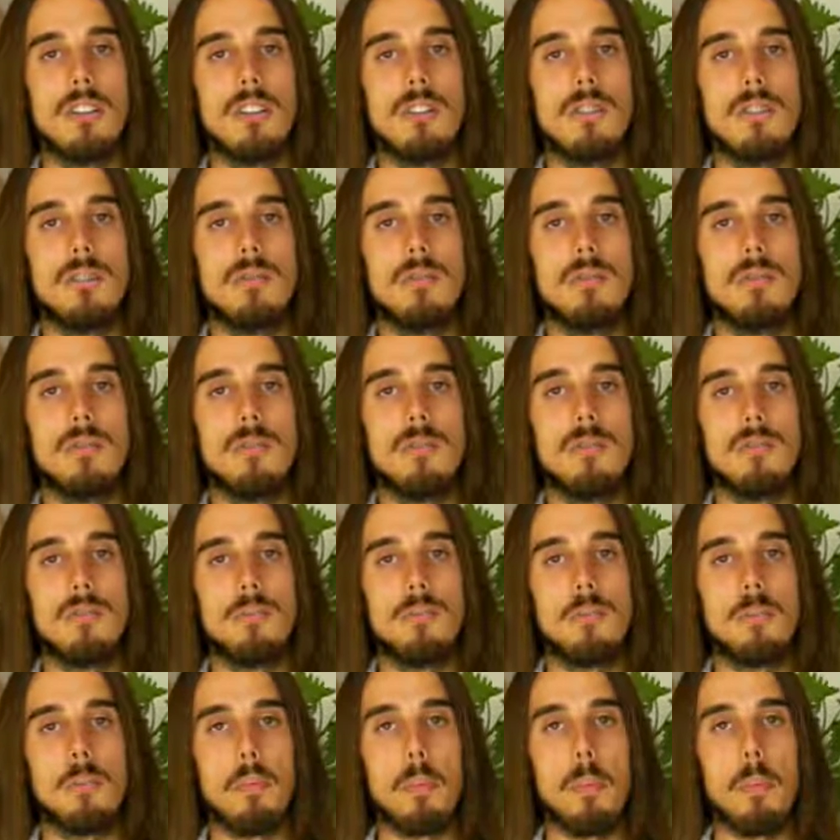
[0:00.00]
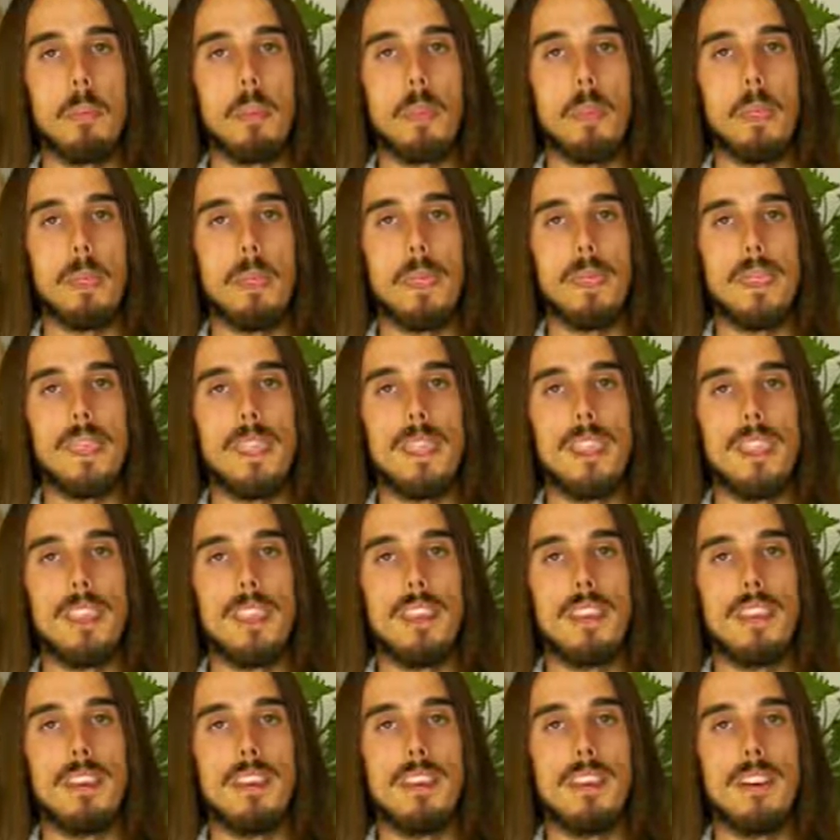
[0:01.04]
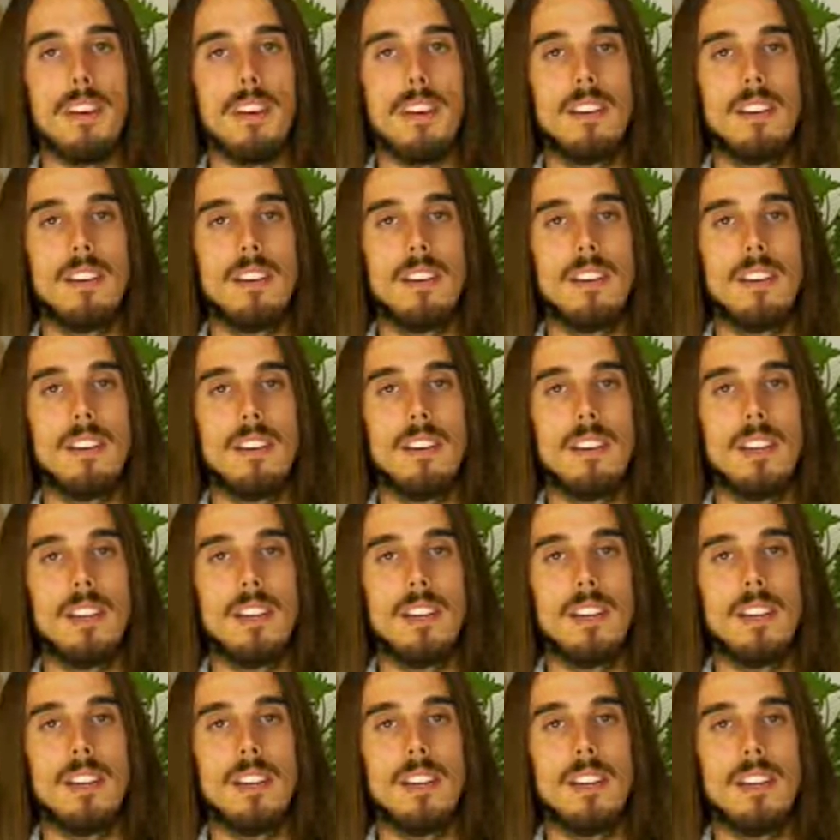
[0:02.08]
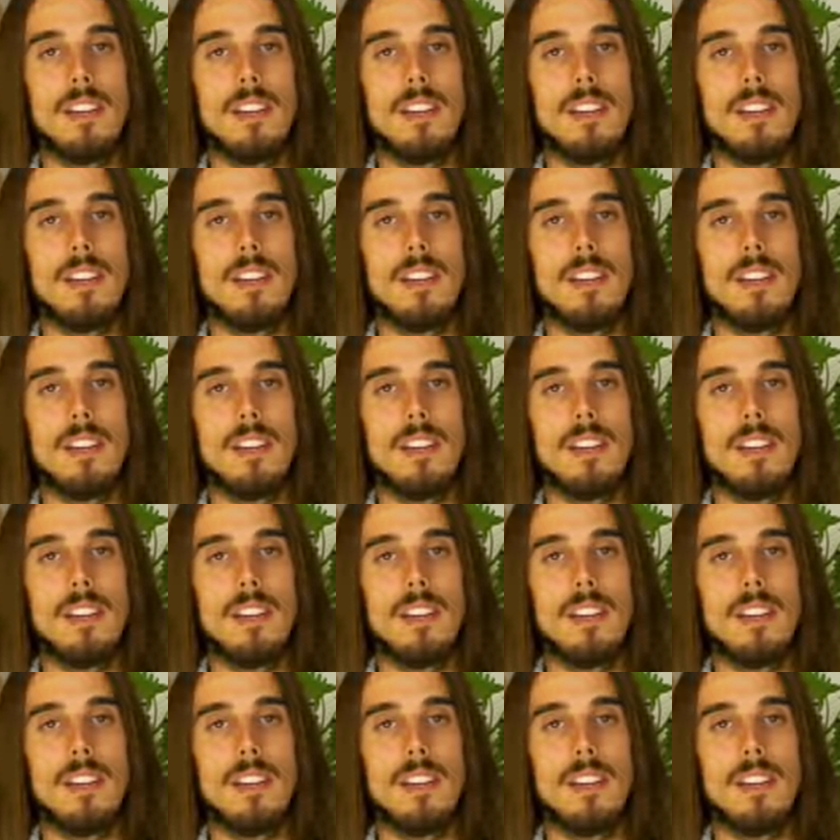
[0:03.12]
No one is speaking in this clip.